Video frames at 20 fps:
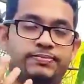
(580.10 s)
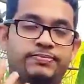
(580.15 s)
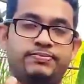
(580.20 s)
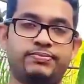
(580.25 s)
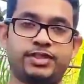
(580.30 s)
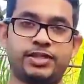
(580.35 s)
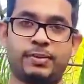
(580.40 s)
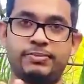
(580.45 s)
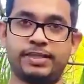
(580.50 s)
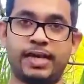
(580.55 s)

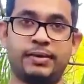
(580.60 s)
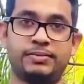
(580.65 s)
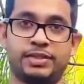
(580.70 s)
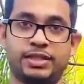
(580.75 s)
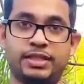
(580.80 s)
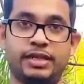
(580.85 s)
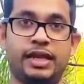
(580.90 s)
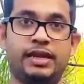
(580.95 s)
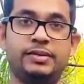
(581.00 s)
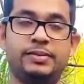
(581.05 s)
sometimes
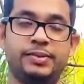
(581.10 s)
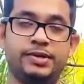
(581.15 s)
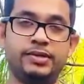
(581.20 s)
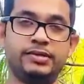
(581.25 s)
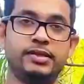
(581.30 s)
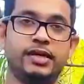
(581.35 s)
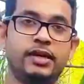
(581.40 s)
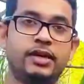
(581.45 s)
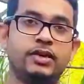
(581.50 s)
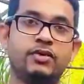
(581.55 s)

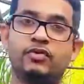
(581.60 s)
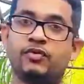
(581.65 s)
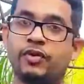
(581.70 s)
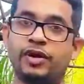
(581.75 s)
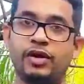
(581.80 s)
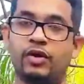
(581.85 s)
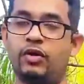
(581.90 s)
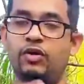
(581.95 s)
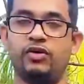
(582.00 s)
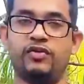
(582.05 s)
inedible,
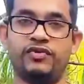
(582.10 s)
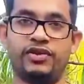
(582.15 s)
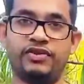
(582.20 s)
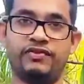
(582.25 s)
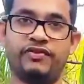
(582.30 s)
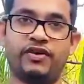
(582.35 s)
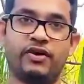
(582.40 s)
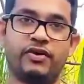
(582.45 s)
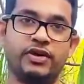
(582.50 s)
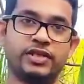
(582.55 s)
growing all over the
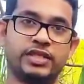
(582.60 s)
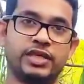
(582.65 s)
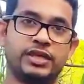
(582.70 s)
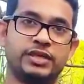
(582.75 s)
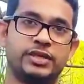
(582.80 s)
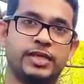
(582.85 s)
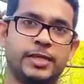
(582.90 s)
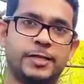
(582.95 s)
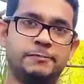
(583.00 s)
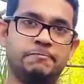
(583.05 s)
forest,
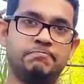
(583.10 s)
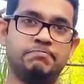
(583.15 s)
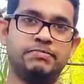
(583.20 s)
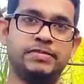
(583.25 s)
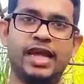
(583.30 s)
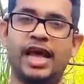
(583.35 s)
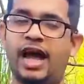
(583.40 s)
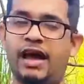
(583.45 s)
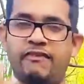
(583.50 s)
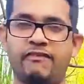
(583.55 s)
and
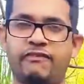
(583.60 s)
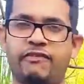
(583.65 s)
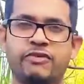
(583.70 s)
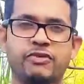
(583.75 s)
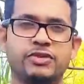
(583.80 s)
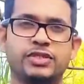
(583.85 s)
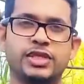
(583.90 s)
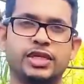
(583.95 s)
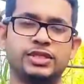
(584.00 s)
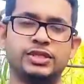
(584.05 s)
they have
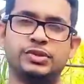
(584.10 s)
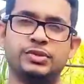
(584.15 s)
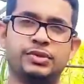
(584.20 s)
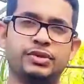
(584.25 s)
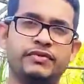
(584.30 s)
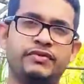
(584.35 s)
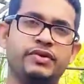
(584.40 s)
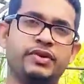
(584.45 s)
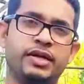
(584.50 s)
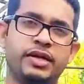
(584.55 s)
fruits that you don't know
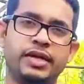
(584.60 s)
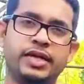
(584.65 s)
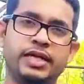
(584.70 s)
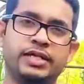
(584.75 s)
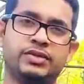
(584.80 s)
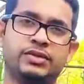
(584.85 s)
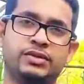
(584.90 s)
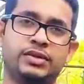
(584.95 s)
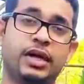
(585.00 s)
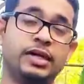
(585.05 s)
if you can
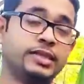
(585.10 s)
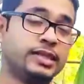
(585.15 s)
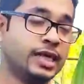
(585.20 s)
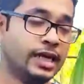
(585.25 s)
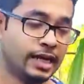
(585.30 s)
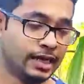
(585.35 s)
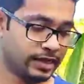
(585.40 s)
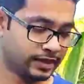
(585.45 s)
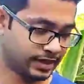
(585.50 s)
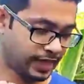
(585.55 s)
eat or not.
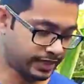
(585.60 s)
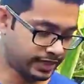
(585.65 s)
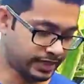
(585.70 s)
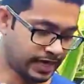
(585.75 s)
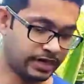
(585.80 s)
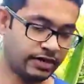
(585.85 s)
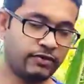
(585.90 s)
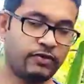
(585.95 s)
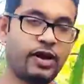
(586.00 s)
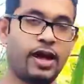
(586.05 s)
That's
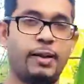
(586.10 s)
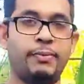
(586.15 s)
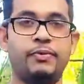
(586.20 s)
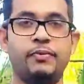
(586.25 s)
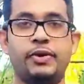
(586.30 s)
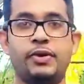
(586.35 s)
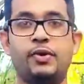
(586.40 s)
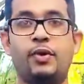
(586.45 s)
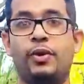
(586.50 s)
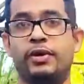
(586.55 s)
kind of what happened
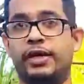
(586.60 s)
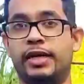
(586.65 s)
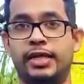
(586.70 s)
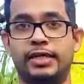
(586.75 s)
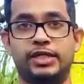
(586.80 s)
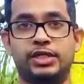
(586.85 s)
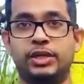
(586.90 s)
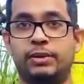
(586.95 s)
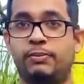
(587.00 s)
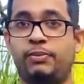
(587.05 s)
with corn. And
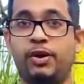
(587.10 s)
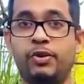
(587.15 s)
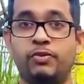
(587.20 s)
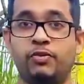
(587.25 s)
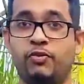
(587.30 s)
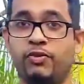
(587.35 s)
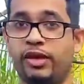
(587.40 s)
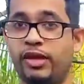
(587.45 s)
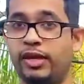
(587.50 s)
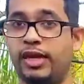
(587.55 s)
at some point, we
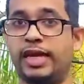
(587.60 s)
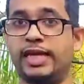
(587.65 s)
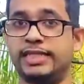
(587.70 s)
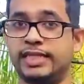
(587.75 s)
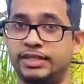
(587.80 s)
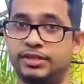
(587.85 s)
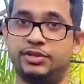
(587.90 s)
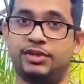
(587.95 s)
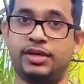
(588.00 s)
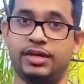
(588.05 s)
realized
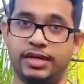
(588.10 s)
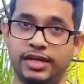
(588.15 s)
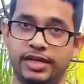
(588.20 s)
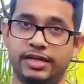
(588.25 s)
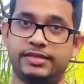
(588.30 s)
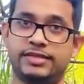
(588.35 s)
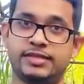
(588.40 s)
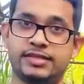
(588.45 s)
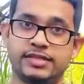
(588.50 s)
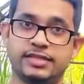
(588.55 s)
that you can
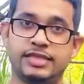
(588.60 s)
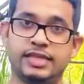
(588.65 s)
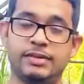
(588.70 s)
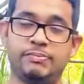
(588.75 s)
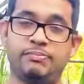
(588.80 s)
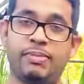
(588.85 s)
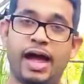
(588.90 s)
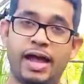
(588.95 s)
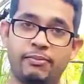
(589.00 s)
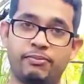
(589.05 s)
eat the
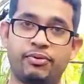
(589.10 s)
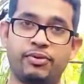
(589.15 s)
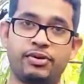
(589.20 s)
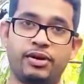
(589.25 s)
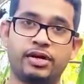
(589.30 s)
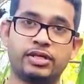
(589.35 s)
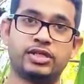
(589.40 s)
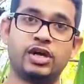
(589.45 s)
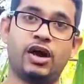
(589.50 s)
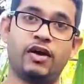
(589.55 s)

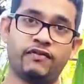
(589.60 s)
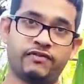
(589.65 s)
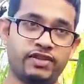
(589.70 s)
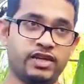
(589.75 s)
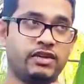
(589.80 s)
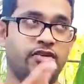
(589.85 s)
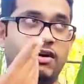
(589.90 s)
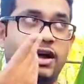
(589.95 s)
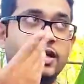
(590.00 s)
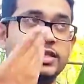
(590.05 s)
byproduct of the
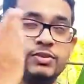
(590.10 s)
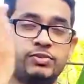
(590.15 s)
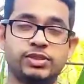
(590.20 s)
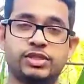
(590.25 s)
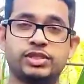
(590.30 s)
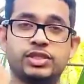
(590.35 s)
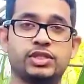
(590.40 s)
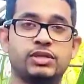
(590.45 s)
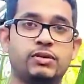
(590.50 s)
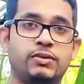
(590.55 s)
grass, which
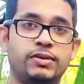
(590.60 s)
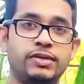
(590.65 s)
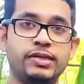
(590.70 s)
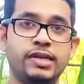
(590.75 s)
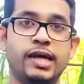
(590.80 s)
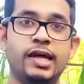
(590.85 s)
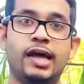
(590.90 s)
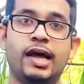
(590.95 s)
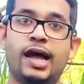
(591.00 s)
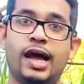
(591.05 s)
is corn,
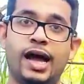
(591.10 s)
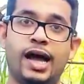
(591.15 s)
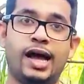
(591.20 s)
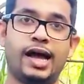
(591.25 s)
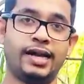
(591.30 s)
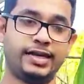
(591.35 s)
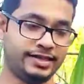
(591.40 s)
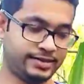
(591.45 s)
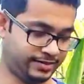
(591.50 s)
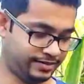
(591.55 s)

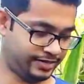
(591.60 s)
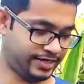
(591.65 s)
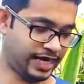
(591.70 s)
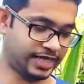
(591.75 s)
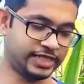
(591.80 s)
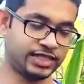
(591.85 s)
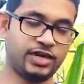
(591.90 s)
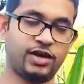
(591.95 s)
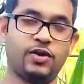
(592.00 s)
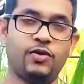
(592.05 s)
and
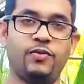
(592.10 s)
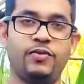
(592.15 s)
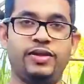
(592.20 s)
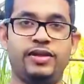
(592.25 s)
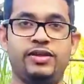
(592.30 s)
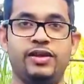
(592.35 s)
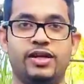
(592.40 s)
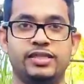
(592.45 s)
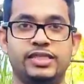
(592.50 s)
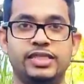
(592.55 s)
that's how we
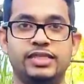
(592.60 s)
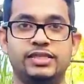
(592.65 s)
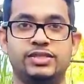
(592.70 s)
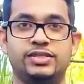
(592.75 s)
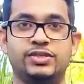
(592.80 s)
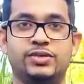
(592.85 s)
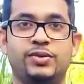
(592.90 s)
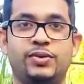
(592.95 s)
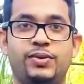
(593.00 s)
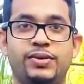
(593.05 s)
got
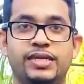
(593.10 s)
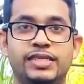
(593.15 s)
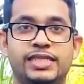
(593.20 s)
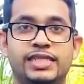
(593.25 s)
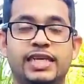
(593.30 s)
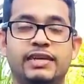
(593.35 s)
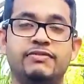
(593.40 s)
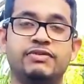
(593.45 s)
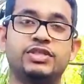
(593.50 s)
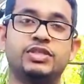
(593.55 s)
into corn
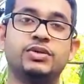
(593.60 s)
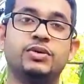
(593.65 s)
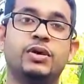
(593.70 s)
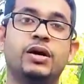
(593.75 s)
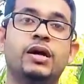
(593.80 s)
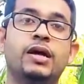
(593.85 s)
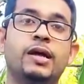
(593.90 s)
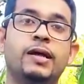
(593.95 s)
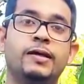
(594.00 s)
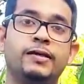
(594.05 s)
itself. So
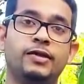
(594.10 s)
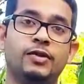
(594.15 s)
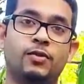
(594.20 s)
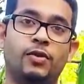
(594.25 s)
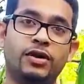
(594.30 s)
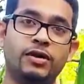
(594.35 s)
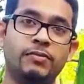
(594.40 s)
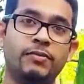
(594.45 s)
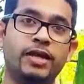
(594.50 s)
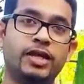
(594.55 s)
You
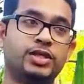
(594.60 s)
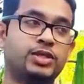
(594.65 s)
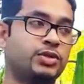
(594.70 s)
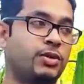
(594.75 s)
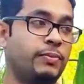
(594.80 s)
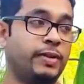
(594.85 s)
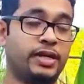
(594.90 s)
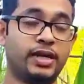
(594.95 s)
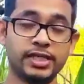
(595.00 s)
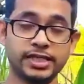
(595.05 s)
want to make sure,
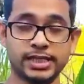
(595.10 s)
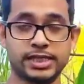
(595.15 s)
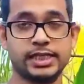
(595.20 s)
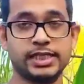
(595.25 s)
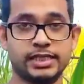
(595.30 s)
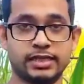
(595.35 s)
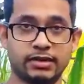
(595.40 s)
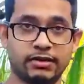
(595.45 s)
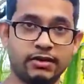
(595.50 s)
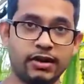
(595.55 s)
because it
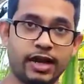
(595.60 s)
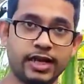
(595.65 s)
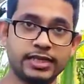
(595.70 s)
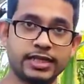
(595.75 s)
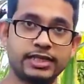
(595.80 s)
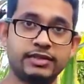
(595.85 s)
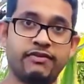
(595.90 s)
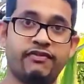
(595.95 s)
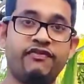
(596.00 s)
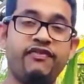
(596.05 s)
is a
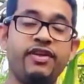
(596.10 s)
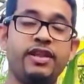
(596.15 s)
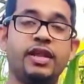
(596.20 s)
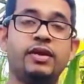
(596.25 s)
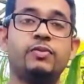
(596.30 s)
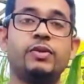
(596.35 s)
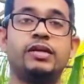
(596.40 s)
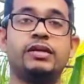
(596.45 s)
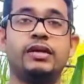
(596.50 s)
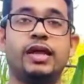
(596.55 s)
grass, to feed
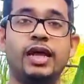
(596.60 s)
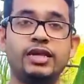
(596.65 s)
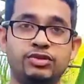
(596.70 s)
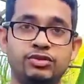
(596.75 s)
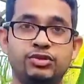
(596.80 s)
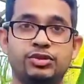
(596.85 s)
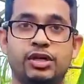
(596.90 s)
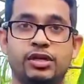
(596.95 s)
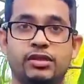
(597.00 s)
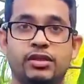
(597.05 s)
it with
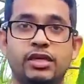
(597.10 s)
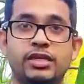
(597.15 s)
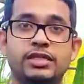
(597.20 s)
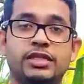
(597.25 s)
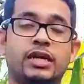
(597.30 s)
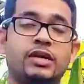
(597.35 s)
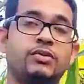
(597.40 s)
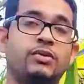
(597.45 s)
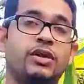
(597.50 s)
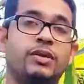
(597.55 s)
nitrogen, things
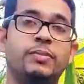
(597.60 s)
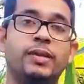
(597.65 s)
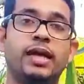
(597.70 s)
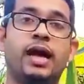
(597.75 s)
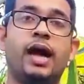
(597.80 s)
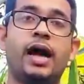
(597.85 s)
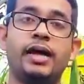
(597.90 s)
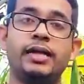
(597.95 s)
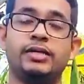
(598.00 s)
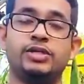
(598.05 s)
that are going to be
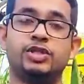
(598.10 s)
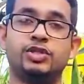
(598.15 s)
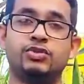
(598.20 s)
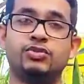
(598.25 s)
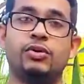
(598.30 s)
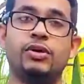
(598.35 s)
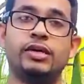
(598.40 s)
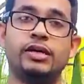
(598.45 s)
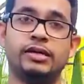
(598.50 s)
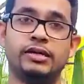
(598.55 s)
high and
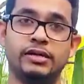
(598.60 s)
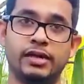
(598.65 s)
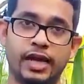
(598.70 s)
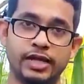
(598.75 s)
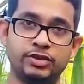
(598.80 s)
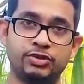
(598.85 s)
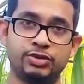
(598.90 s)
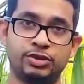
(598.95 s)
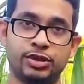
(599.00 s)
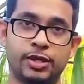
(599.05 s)
strong in
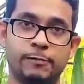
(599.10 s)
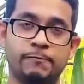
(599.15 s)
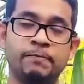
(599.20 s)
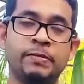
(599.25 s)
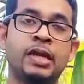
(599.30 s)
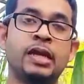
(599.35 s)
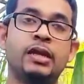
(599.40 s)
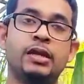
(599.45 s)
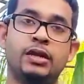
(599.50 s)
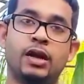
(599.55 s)
nitrogen.
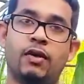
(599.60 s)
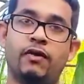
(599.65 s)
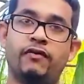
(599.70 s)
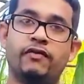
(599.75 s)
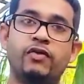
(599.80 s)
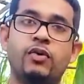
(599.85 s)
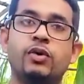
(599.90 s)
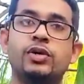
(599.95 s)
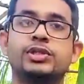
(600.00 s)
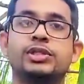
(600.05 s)
Now, of
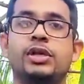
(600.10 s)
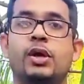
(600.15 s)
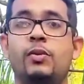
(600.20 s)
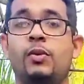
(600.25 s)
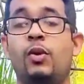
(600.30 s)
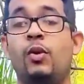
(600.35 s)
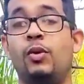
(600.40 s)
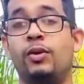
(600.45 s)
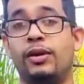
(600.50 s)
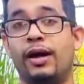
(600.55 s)
course, in our
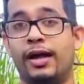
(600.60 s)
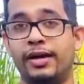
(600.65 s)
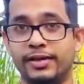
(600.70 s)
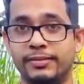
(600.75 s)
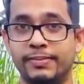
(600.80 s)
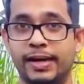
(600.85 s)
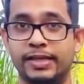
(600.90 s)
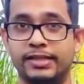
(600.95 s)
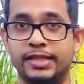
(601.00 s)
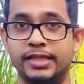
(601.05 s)
organic
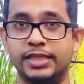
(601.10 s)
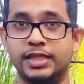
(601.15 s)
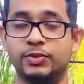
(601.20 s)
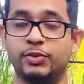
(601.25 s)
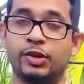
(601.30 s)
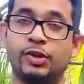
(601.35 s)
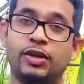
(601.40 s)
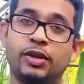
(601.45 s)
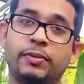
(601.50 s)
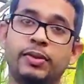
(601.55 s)
methods,
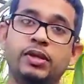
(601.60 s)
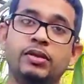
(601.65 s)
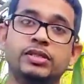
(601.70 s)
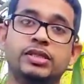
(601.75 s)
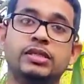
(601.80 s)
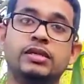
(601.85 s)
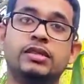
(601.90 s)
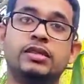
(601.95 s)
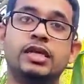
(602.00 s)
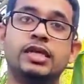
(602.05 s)
we're going to be
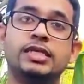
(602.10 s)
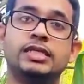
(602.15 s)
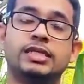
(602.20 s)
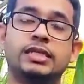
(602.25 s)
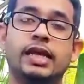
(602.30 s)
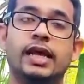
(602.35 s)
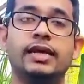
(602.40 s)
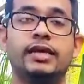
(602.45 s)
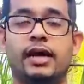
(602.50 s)
using things like,